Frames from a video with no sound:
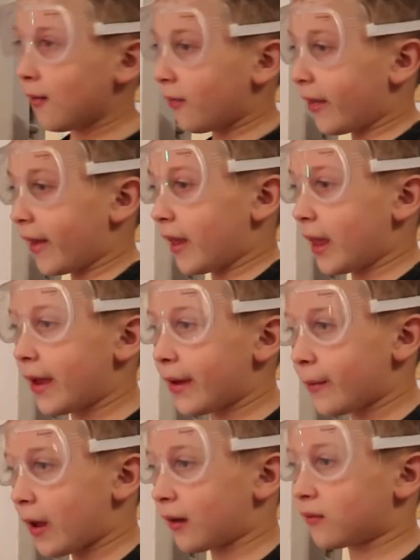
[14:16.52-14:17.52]
The
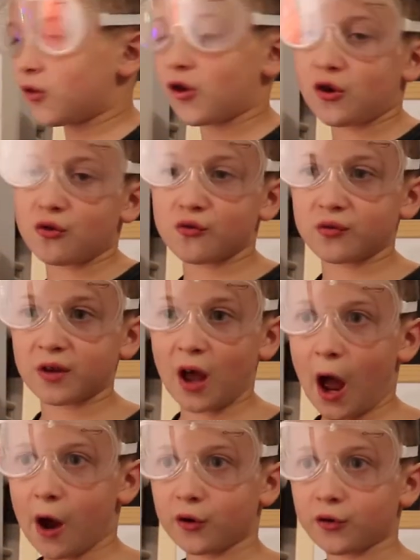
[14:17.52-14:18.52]
E makes a U
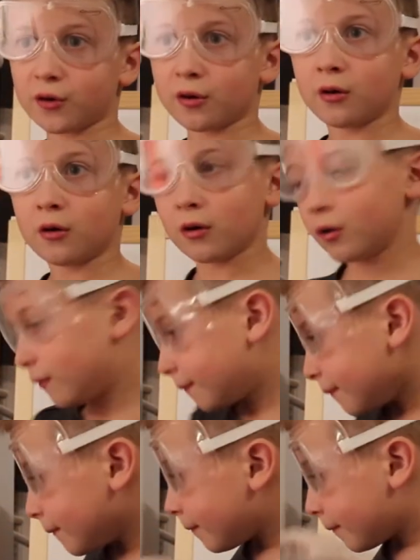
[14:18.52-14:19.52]
sound.
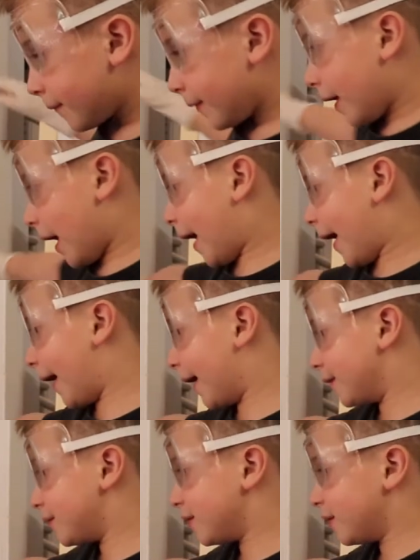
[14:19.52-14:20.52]

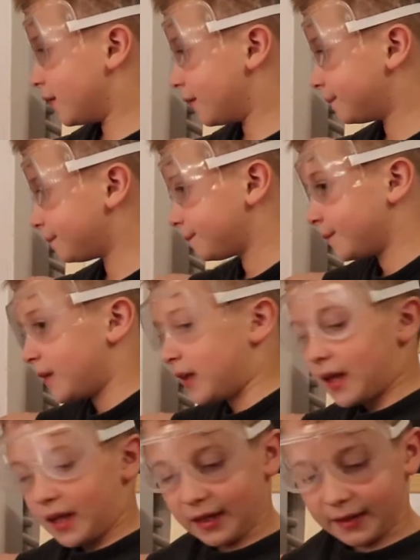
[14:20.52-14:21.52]
And
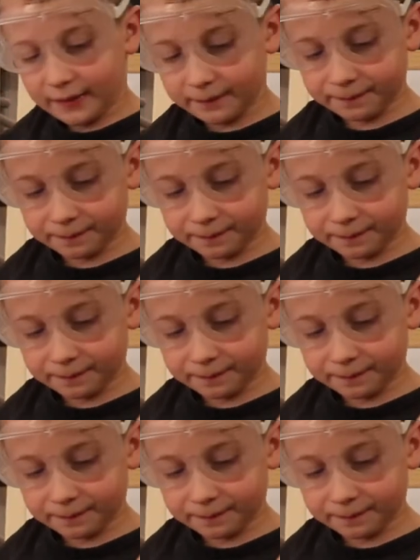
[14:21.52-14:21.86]
yeah.